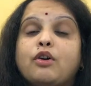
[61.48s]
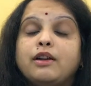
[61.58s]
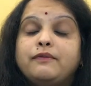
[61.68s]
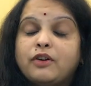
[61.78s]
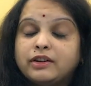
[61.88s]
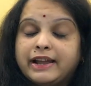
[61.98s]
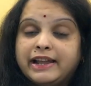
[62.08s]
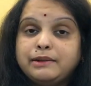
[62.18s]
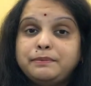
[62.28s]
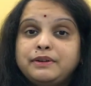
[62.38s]
call for
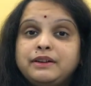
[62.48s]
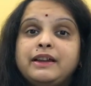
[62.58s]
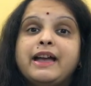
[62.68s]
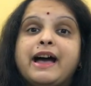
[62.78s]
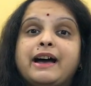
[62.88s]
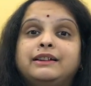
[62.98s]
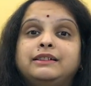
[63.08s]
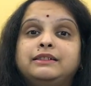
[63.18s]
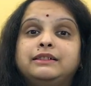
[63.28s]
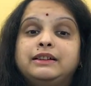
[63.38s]
help, and
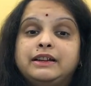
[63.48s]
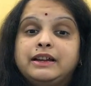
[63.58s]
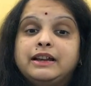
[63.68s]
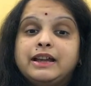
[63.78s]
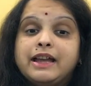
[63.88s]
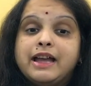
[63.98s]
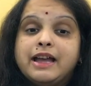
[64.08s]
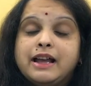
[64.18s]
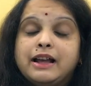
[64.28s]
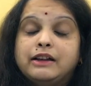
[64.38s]
uh,
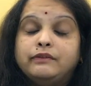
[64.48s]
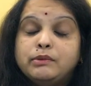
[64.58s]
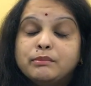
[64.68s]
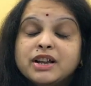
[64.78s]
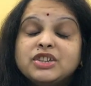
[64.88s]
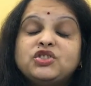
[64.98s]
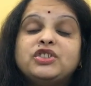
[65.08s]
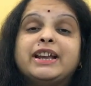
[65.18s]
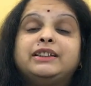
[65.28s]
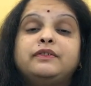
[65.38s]
we must
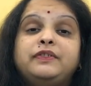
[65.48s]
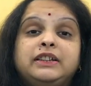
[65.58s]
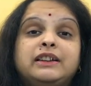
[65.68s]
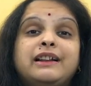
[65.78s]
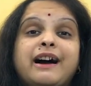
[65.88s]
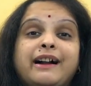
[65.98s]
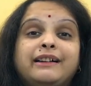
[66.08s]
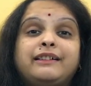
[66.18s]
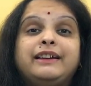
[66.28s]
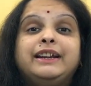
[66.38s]
check the fetal
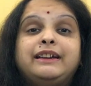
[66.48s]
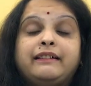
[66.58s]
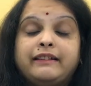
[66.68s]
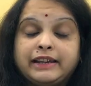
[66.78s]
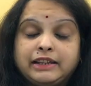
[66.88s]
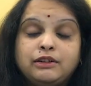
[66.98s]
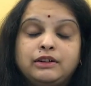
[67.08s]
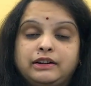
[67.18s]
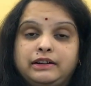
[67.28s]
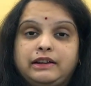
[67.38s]
heart rate
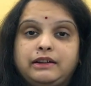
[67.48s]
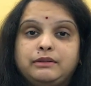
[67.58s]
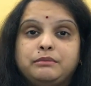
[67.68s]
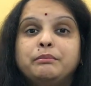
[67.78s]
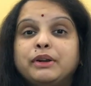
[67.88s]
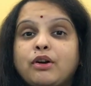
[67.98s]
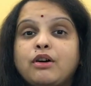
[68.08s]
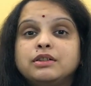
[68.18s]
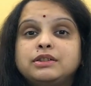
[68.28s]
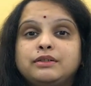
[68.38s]
regularly,
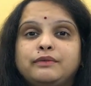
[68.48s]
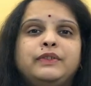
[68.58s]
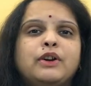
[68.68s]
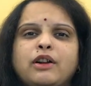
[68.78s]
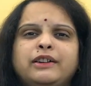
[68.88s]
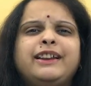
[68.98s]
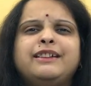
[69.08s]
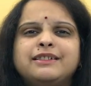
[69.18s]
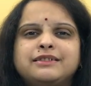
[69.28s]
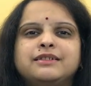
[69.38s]
because we already
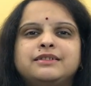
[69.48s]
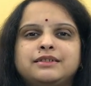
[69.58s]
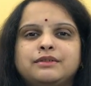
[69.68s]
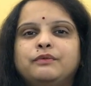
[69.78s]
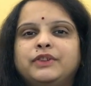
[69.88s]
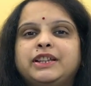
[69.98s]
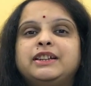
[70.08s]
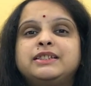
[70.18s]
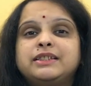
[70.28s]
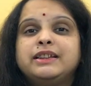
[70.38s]
discussed with
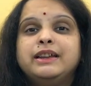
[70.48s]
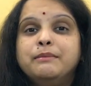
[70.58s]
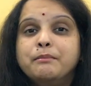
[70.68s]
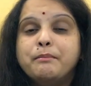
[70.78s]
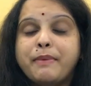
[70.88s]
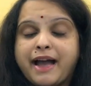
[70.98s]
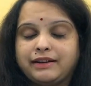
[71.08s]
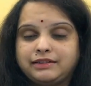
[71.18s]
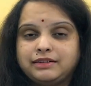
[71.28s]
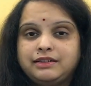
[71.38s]
its
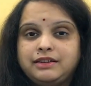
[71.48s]
impact